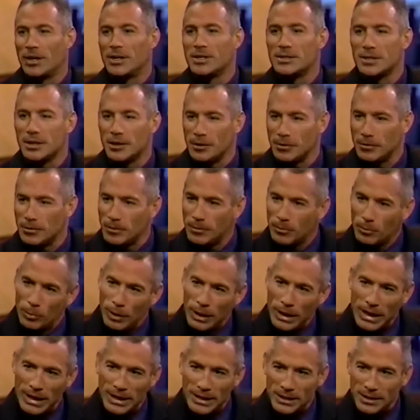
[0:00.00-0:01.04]
So
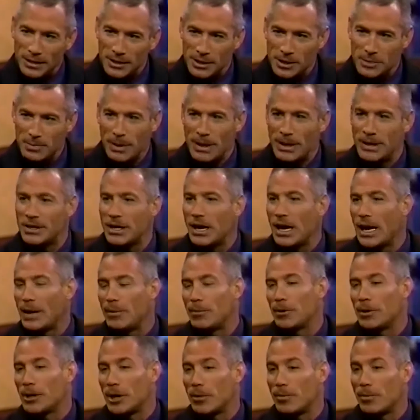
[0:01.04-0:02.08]
we get to spend
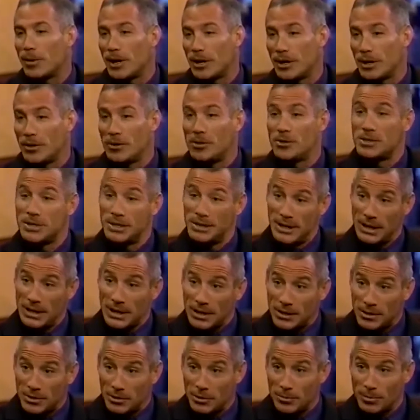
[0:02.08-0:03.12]
time with our partner who's
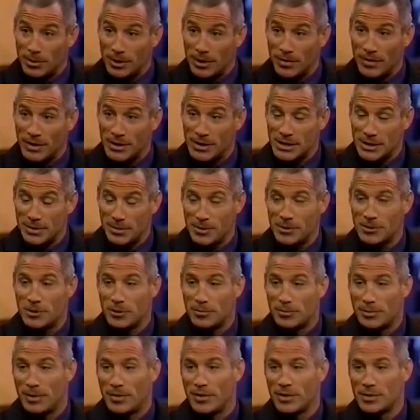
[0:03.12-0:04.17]
addicted to a previous image
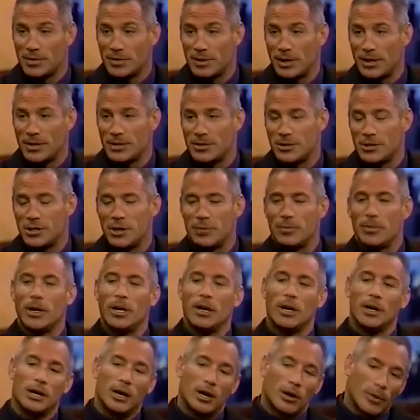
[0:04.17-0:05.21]
or a previous relationship,
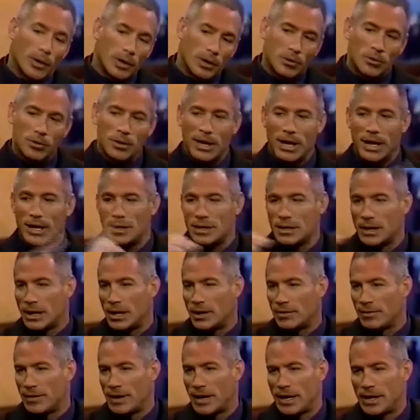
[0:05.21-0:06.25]
going through that
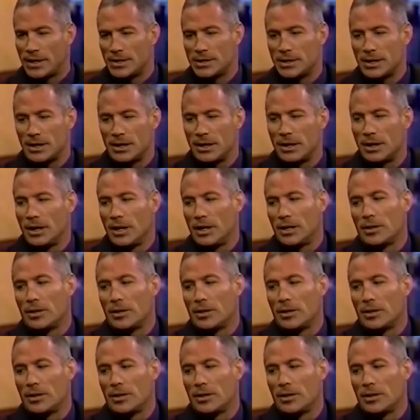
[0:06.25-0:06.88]
entire fantasy.